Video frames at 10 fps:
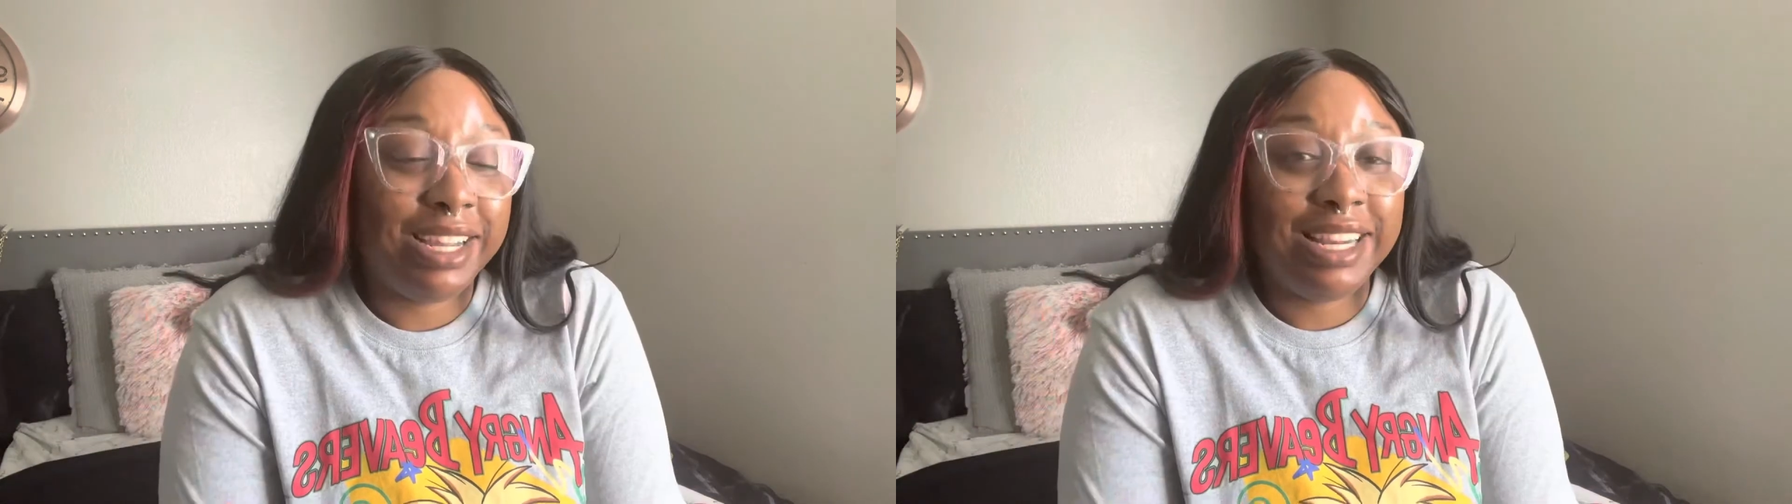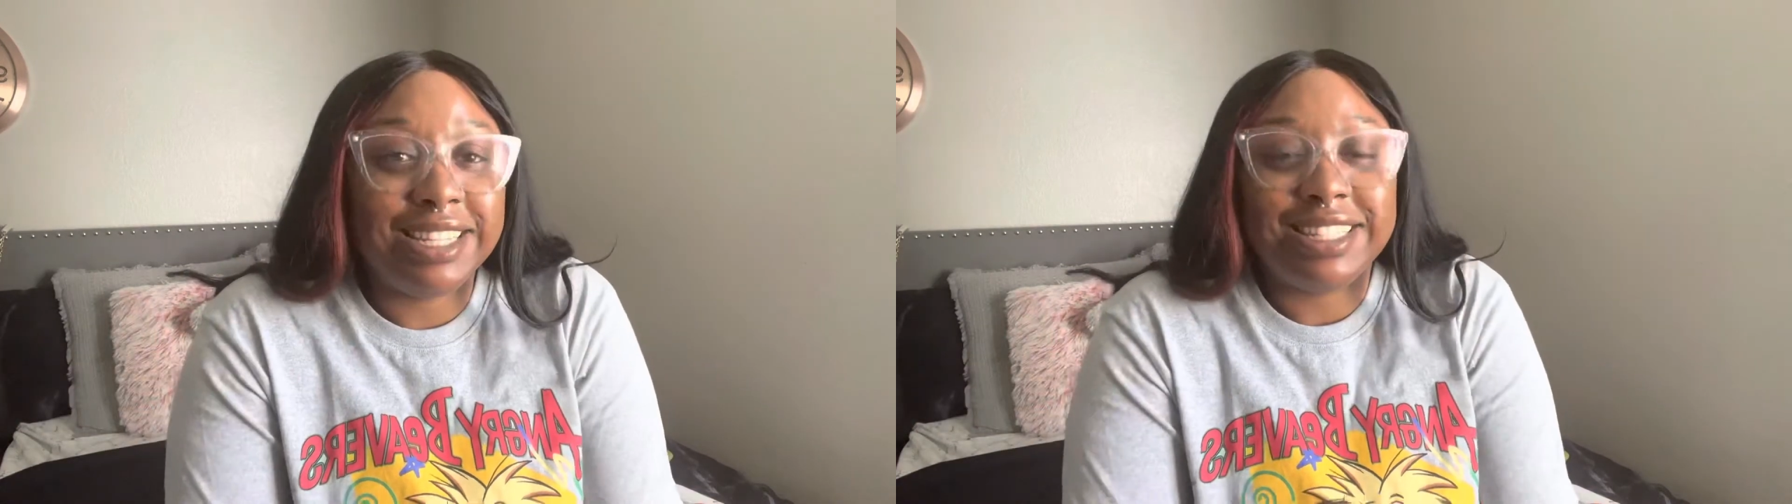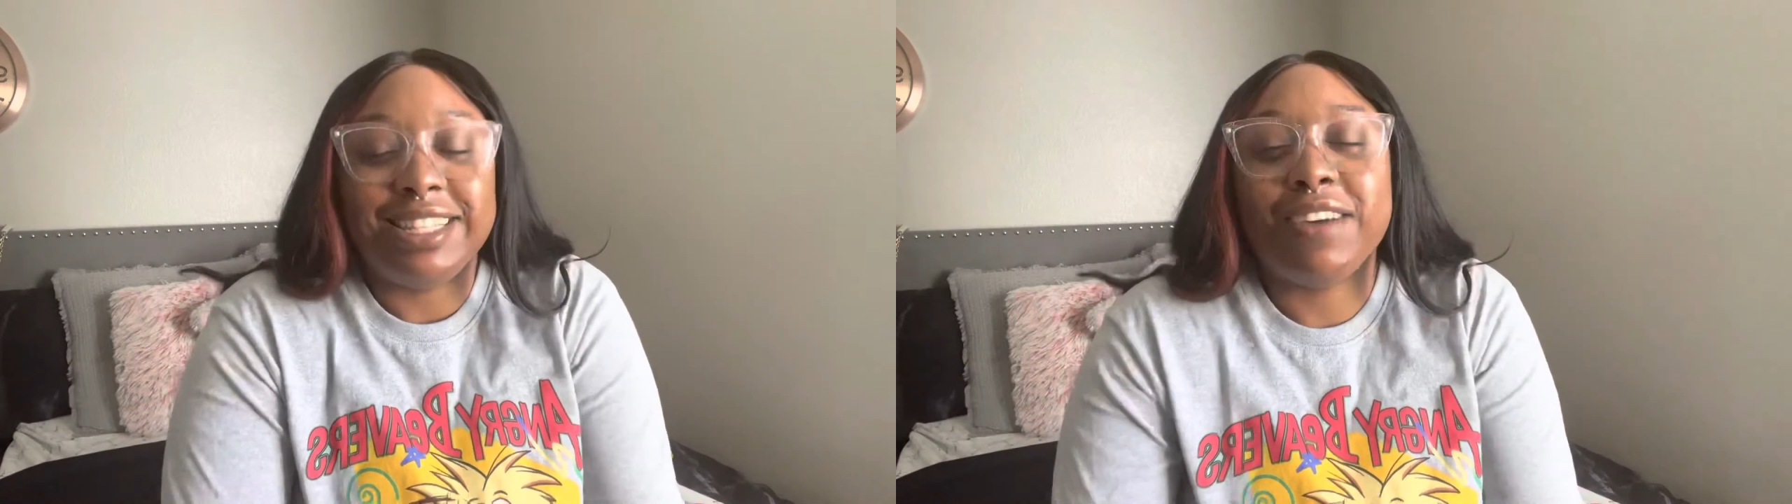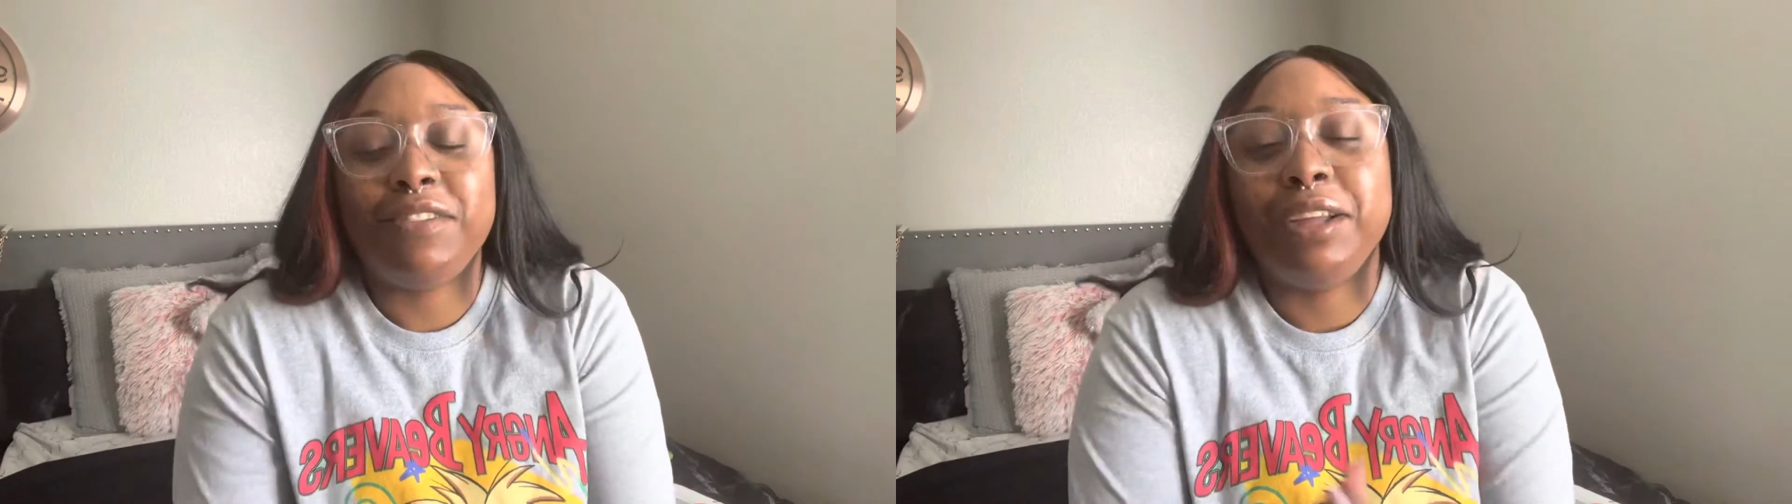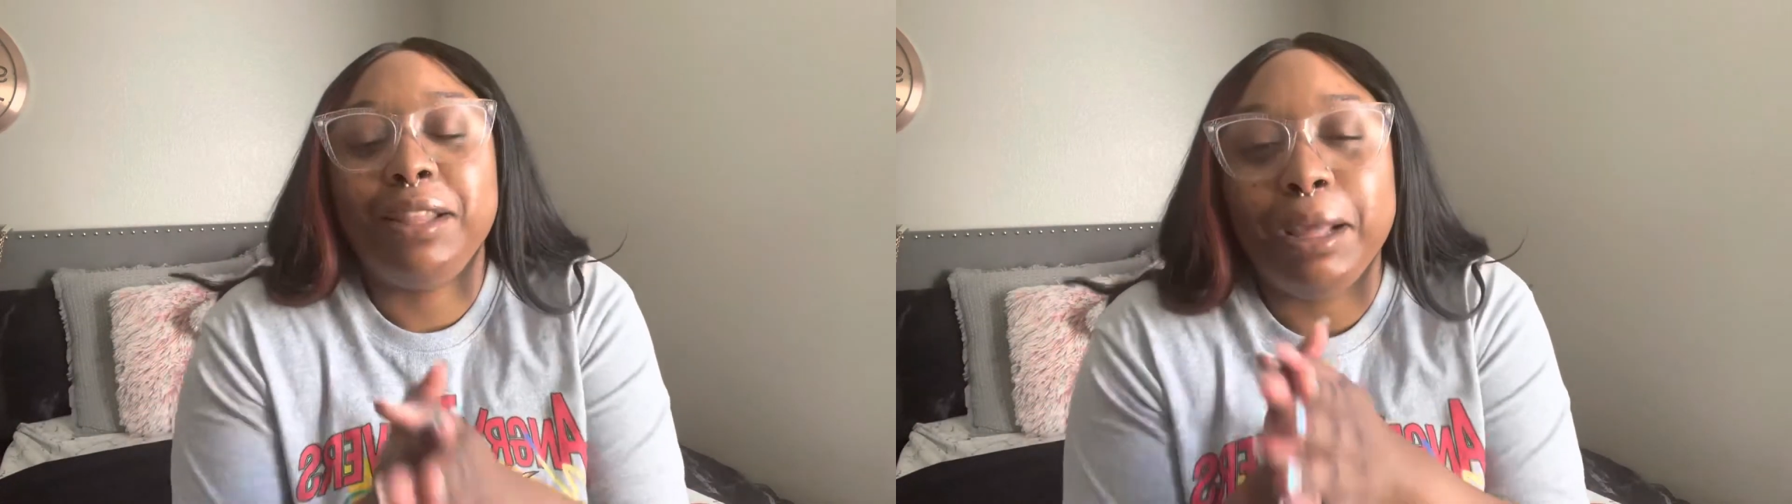And it's
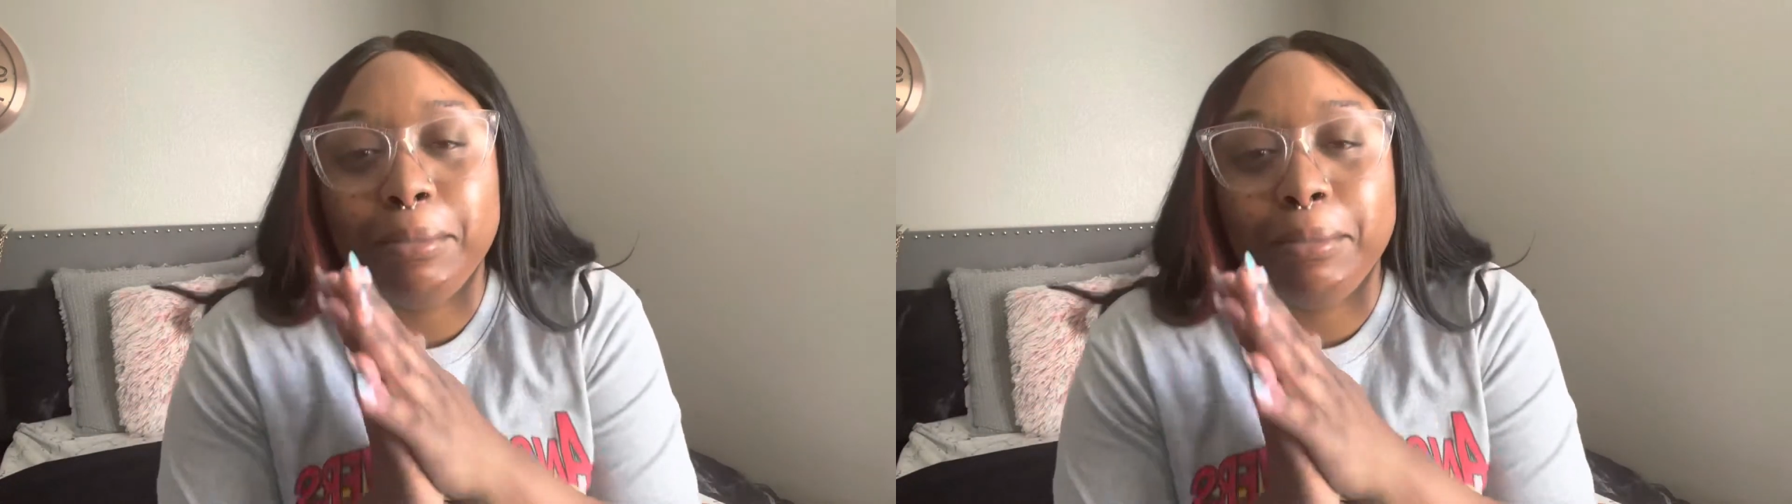definitely a